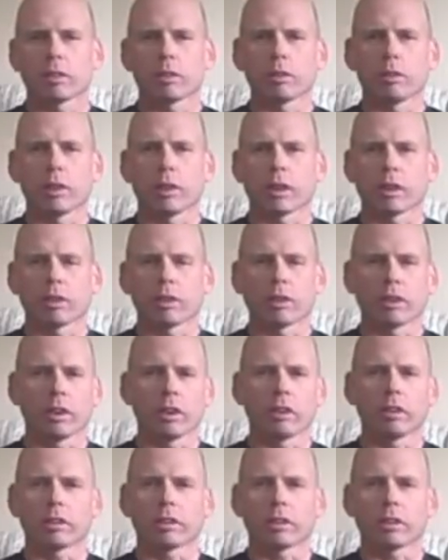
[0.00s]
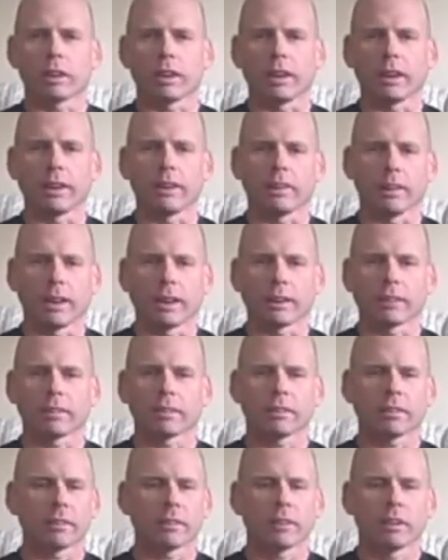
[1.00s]
through their careers, and
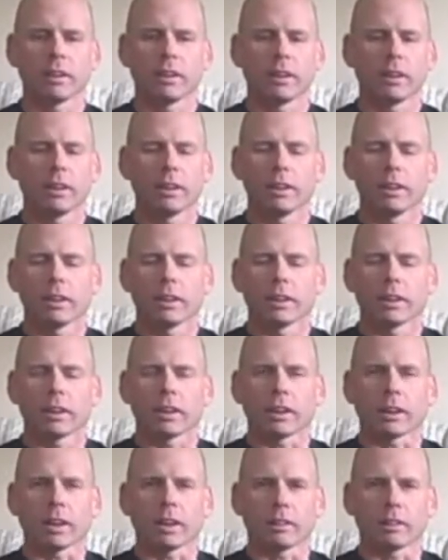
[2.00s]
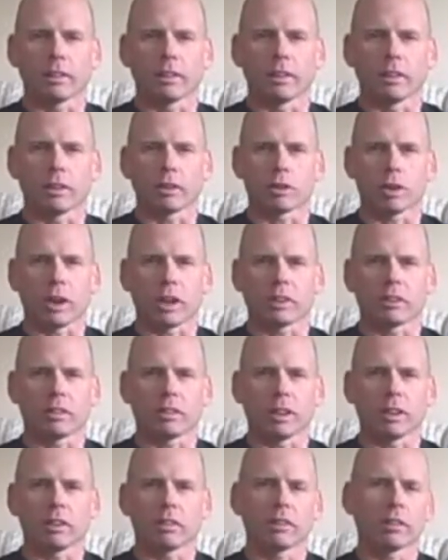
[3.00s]
that's, like I said, it
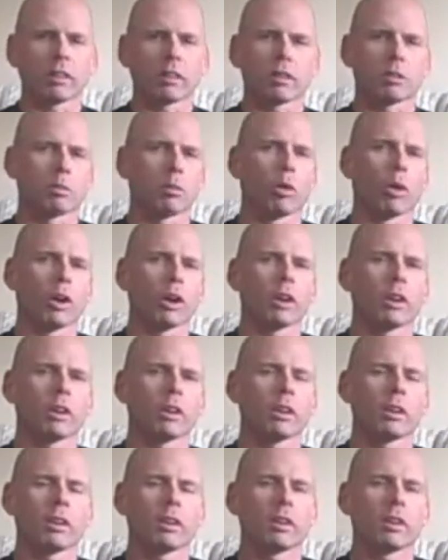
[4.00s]
transcends their sport.